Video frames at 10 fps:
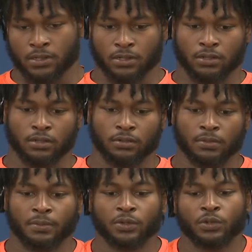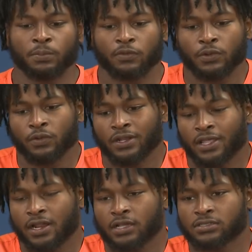I mean, we ran a
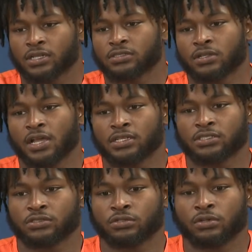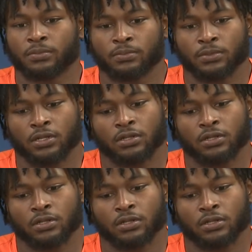lot of outside zone last year, too.